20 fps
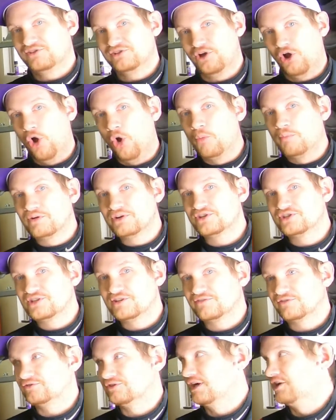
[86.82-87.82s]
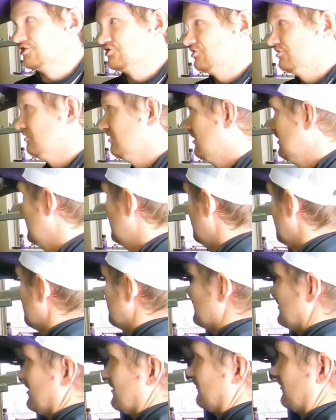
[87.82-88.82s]
an open differential.
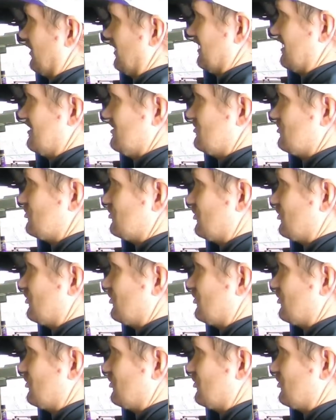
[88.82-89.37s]
If it is